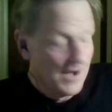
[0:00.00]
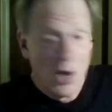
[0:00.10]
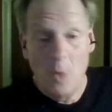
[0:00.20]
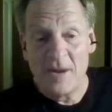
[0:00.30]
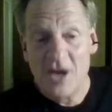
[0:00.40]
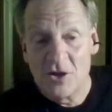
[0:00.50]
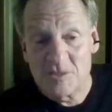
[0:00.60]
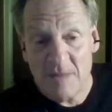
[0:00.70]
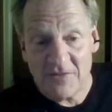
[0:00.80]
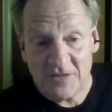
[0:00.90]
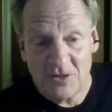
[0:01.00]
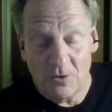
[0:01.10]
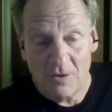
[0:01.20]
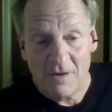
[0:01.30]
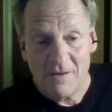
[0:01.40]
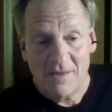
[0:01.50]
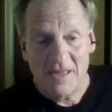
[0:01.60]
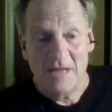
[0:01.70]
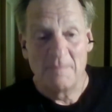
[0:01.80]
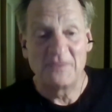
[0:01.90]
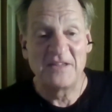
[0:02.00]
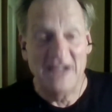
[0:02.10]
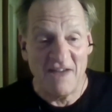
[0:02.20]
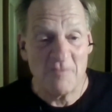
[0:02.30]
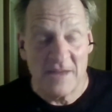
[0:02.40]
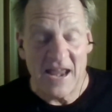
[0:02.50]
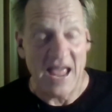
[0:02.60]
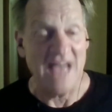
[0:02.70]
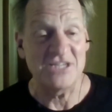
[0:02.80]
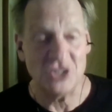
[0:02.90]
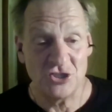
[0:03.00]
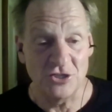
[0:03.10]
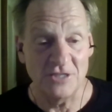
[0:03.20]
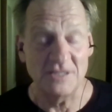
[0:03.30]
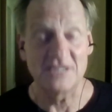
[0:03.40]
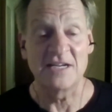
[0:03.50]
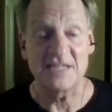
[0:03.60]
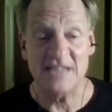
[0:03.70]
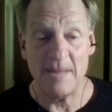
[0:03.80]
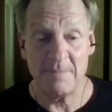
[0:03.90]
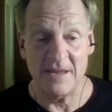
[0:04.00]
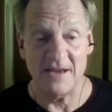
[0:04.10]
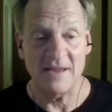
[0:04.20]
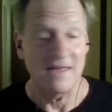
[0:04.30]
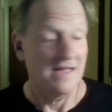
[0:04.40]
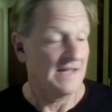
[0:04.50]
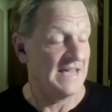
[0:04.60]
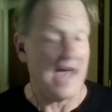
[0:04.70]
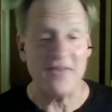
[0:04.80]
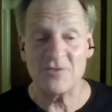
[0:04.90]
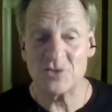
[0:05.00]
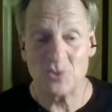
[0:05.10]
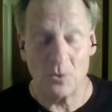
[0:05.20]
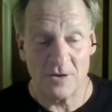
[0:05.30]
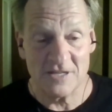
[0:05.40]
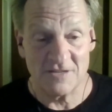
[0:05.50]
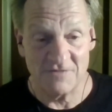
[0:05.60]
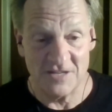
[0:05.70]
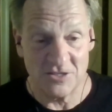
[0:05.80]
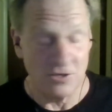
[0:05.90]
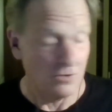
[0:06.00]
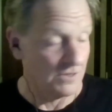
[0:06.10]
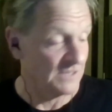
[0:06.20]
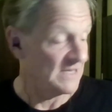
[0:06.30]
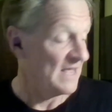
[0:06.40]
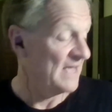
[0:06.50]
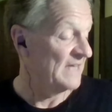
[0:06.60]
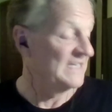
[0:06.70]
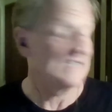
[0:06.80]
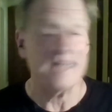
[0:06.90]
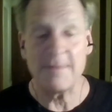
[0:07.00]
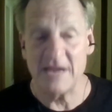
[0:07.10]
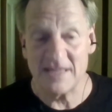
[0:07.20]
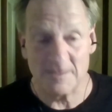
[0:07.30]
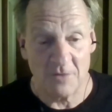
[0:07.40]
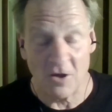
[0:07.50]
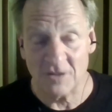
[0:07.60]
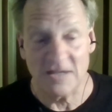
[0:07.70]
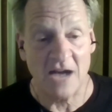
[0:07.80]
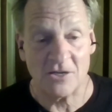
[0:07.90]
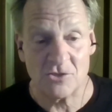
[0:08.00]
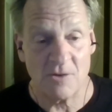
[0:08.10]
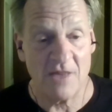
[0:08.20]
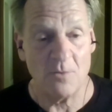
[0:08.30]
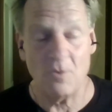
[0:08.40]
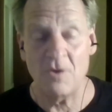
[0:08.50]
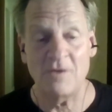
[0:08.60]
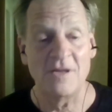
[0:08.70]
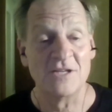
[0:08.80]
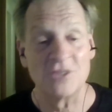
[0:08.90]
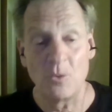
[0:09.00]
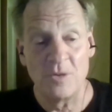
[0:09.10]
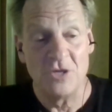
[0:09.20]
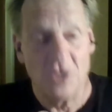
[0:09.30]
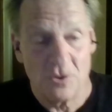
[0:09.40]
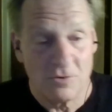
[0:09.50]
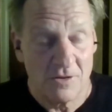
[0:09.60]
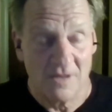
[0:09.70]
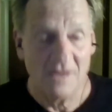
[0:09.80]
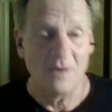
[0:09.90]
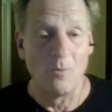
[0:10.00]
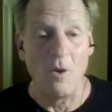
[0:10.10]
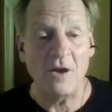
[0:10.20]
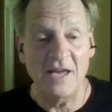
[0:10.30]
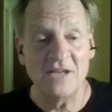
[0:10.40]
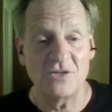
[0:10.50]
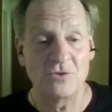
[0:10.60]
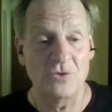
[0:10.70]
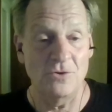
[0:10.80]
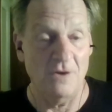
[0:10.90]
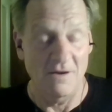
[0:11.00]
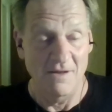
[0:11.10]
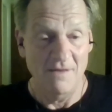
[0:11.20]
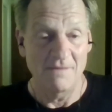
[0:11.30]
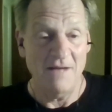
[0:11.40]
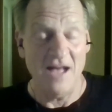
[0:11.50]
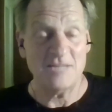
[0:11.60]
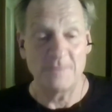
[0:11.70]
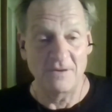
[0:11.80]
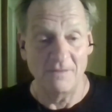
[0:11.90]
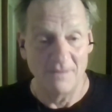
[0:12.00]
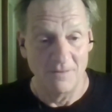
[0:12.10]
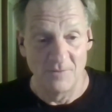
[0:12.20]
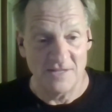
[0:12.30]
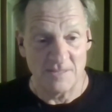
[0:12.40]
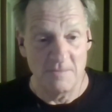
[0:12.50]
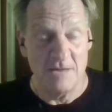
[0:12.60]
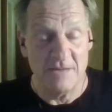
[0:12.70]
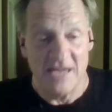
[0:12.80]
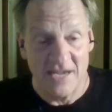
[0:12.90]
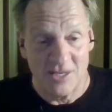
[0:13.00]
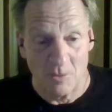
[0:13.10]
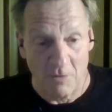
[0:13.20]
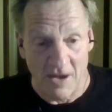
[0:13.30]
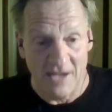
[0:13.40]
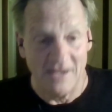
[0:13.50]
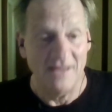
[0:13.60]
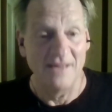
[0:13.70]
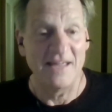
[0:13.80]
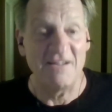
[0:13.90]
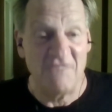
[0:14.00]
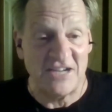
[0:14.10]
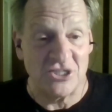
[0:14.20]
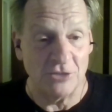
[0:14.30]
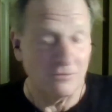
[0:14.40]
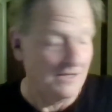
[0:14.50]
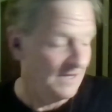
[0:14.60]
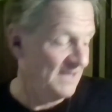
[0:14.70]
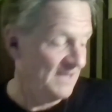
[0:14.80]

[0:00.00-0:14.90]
Nobody knows about the cure, but the government, as it should, is going to step in, gather the stories of these cures, disseminate them all, doctors around the world. So when you walk into your hospital with this amoeba eating your brain, they can fix you.